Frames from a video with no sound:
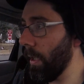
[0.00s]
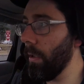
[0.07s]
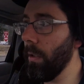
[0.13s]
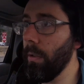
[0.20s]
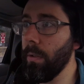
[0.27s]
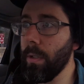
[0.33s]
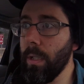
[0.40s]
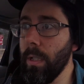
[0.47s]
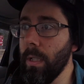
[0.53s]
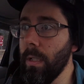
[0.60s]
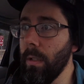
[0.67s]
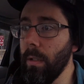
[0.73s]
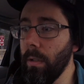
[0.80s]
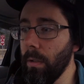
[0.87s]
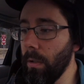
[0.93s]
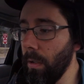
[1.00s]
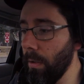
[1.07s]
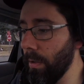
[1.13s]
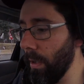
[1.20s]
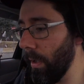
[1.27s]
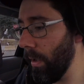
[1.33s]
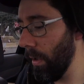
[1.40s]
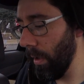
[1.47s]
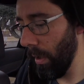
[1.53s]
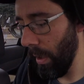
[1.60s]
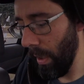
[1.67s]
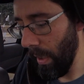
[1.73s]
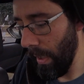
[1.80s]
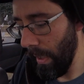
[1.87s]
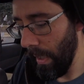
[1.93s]
Lowe's because it's a little closer,
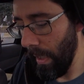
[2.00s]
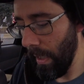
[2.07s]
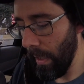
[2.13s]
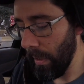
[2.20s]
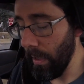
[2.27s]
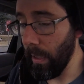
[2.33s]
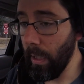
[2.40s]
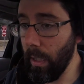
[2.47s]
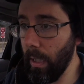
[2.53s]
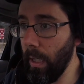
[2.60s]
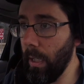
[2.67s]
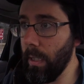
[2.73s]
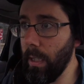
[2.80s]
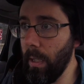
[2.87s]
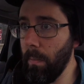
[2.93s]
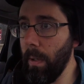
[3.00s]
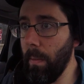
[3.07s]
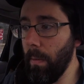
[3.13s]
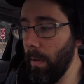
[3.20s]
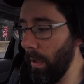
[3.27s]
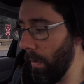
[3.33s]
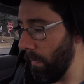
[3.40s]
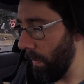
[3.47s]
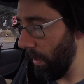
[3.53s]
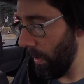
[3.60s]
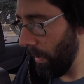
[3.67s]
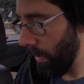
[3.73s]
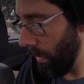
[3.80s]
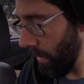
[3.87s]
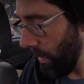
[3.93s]
so I got to get sandpaper anyway.
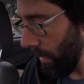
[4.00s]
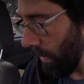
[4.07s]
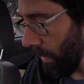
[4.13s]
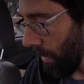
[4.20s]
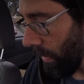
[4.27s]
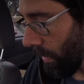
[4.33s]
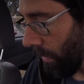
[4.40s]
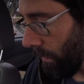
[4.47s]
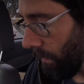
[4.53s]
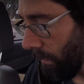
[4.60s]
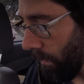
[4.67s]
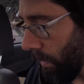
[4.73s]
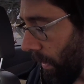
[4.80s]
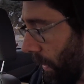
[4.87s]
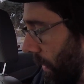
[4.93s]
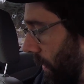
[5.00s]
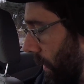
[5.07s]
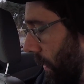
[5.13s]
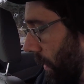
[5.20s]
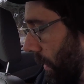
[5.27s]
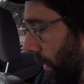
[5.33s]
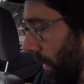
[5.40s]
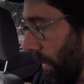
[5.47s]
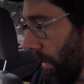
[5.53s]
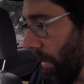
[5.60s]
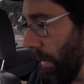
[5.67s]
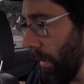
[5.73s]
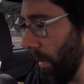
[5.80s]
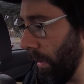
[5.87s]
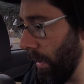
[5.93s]
But
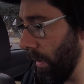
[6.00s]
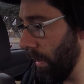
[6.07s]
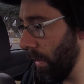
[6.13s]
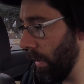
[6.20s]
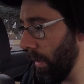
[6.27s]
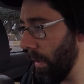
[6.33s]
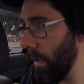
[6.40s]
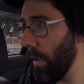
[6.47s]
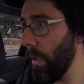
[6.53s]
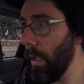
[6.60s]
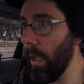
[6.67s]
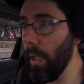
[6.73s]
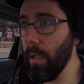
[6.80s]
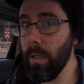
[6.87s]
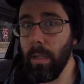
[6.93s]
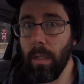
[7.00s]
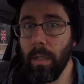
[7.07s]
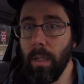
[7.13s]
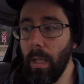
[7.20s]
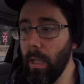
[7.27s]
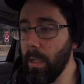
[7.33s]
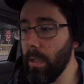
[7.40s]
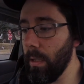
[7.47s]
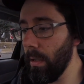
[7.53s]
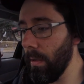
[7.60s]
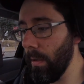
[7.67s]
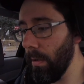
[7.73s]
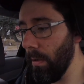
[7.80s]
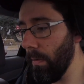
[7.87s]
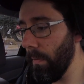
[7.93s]
yeah, success
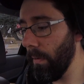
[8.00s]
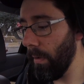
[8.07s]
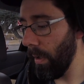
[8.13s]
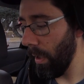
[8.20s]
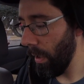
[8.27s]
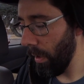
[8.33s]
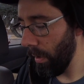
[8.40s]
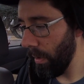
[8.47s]
over at